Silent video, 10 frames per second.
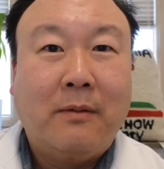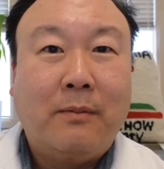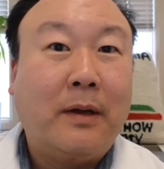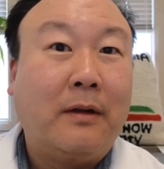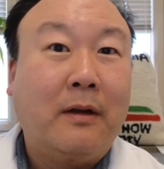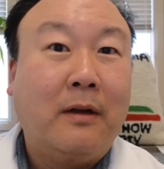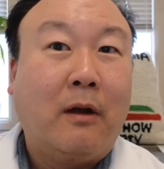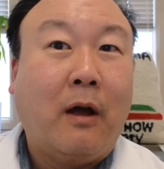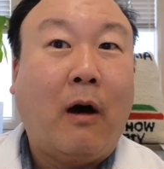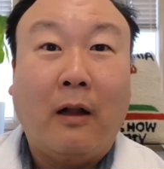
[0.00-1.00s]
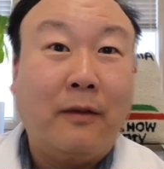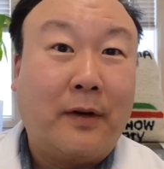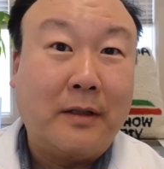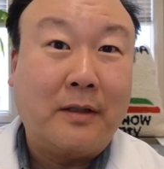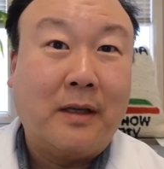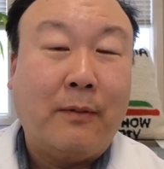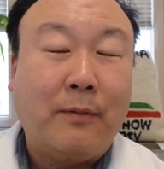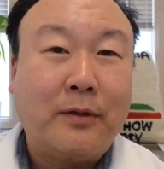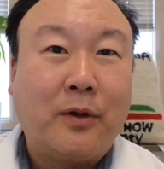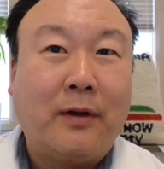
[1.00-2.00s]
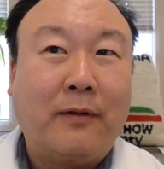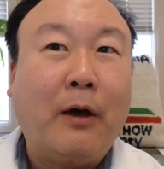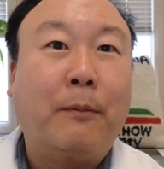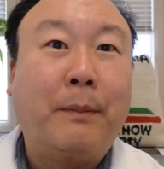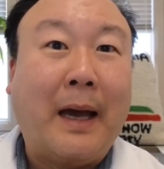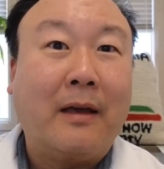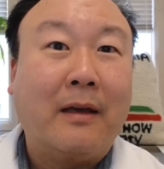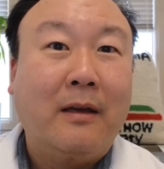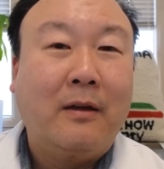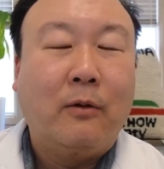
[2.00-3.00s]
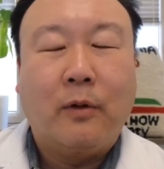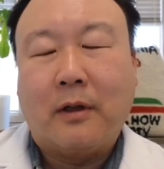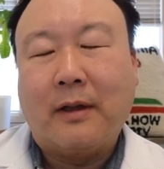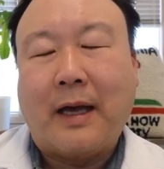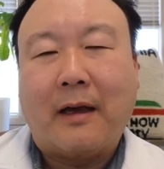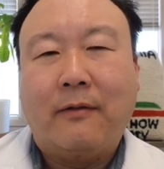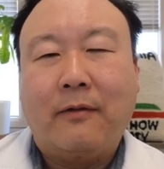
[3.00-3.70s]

But all of us have been sort of held back with the lack of the